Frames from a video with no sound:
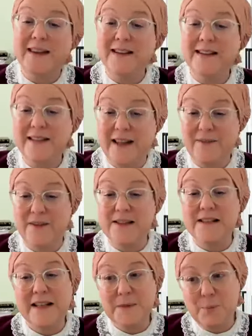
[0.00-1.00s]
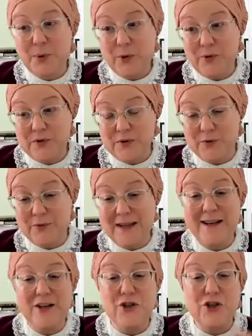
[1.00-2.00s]
King David's Hitbodedut
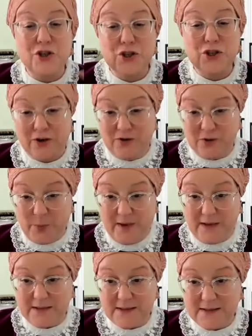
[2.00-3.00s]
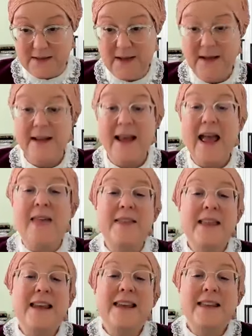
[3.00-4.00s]
that he shares with us.
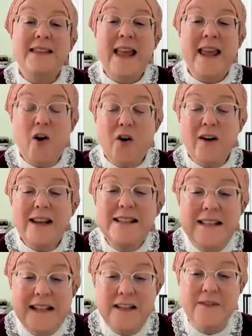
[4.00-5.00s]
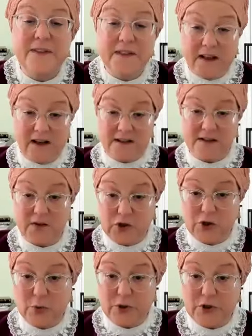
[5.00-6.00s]
And they are his gift to us, the
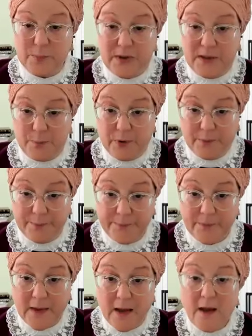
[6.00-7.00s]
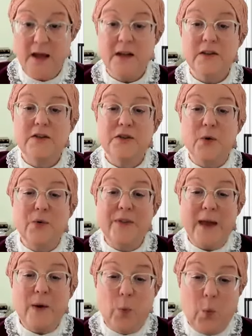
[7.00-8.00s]
Jewish people, so
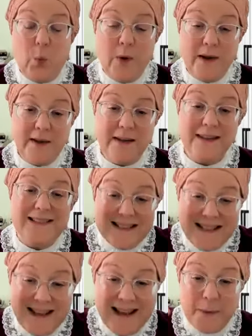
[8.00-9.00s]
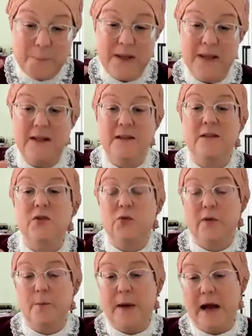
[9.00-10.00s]
that we can tap
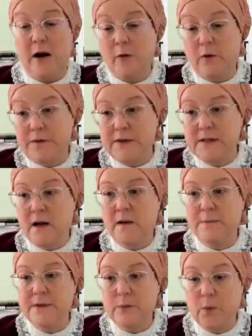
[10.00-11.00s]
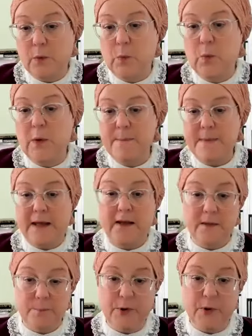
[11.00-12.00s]
into the power of Psalms when we make
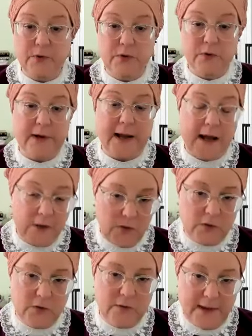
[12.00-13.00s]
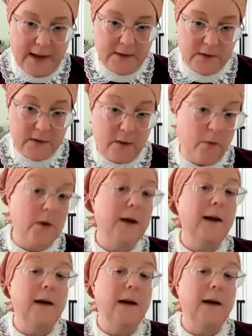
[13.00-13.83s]
Hitbodedut. How do you do that? So